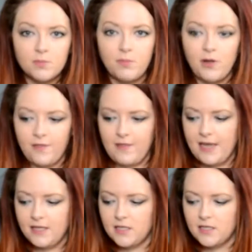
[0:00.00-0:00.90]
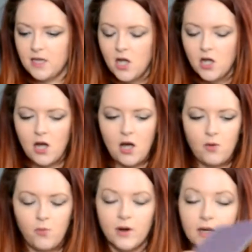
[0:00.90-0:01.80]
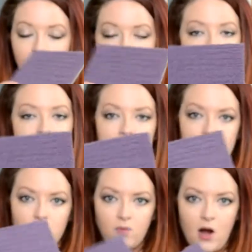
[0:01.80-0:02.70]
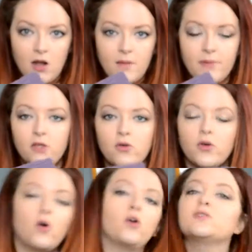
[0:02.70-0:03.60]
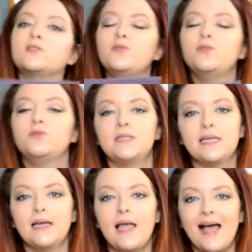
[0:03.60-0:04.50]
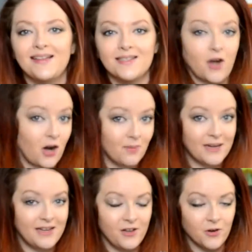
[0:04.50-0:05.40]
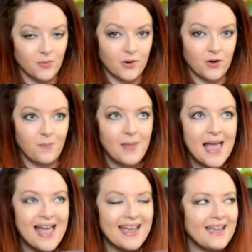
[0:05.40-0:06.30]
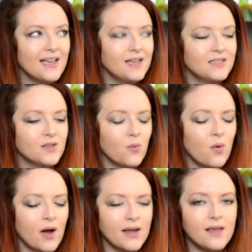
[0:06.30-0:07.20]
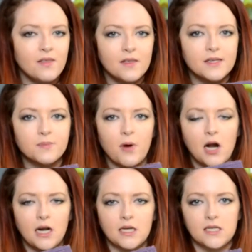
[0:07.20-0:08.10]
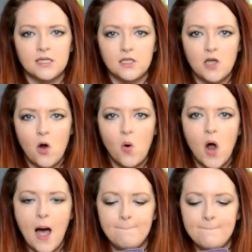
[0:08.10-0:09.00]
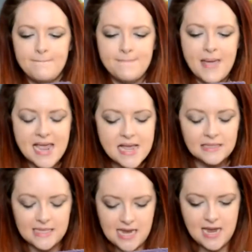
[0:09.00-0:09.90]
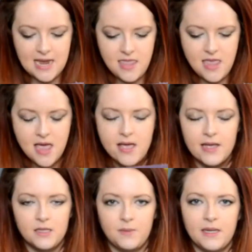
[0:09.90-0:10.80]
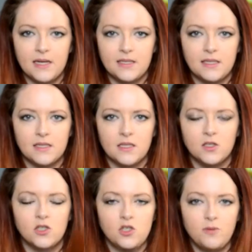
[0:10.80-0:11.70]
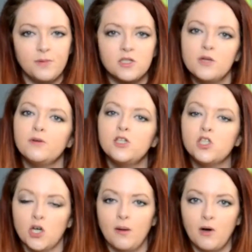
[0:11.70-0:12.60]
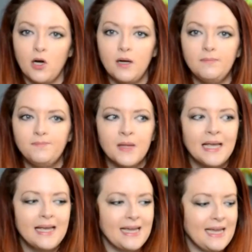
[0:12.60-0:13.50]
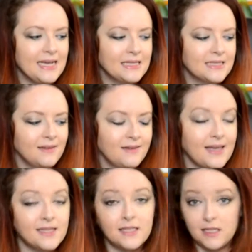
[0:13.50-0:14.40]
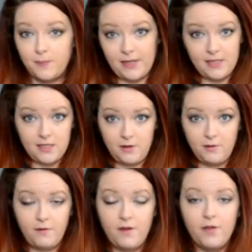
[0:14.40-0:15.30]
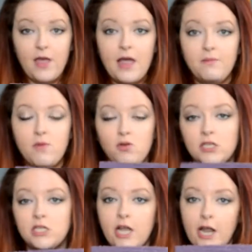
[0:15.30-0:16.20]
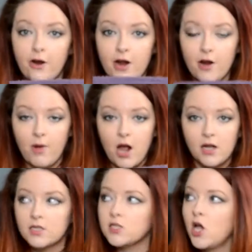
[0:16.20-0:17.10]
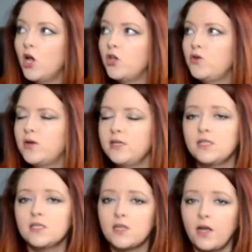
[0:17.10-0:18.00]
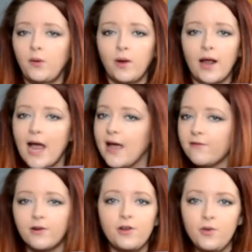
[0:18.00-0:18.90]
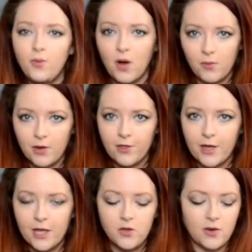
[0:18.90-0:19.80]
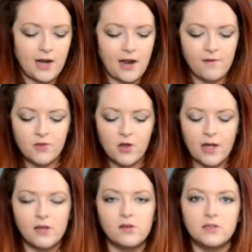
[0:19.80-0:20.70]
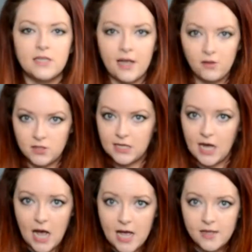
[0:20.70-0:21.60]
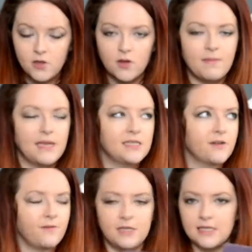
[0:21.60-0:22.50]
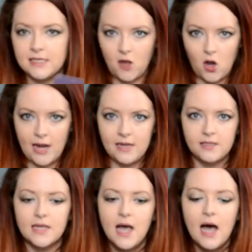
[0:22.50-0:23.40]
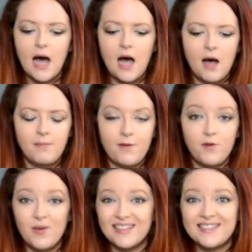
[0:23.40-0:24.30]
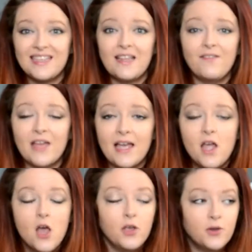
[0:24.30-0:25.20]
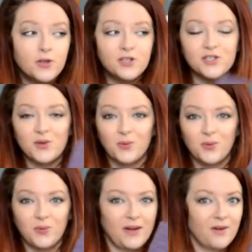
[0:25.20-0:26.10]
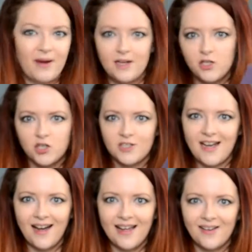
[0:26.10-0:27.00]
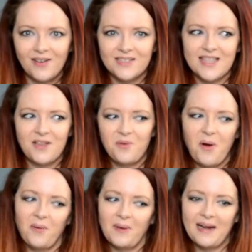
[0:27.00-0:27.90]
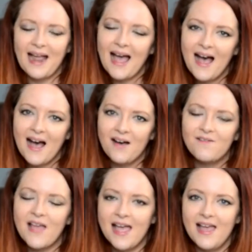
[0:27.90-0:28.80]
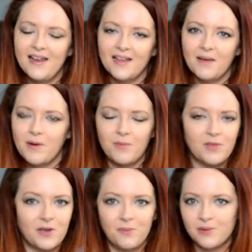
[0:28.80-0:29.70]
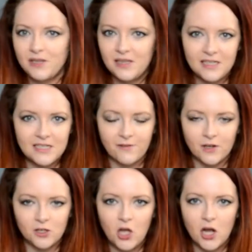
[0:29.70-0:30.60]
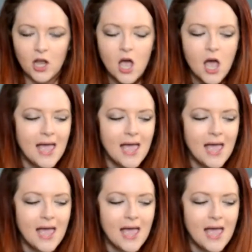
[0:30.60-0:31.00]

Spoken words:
just put this, we're going to use it as a rug, but you can also use it as carpet in your room. And why this product is so amazing is because it's super durable. It's less expensive than most area rugs. You can design whatever you want with it. You can have the tiles cut, you can make different designs. If you get sick of it, you can just rearrange your tiles that you already have and come up with a completely different look.